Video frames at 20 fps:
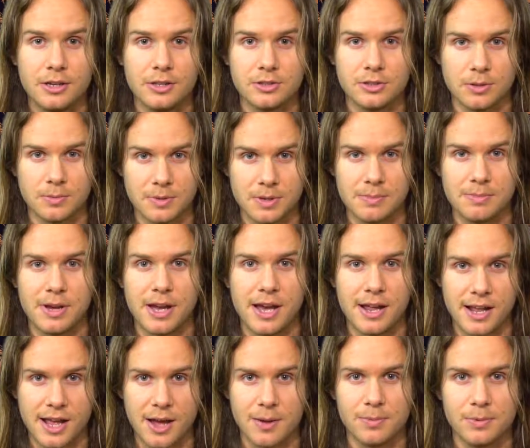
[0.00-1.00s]
something
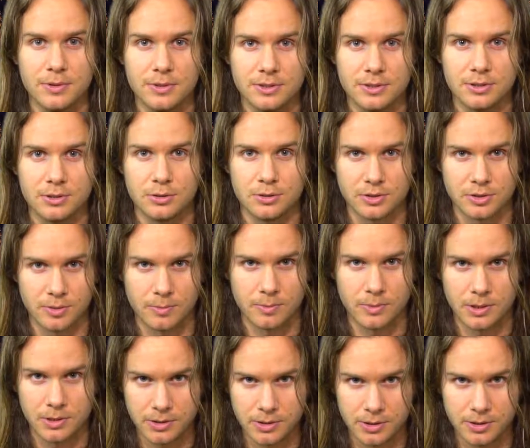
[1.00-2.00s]
bad happens to
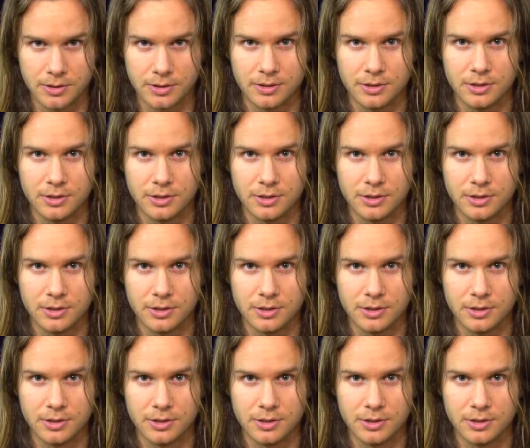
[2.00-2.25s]
someone,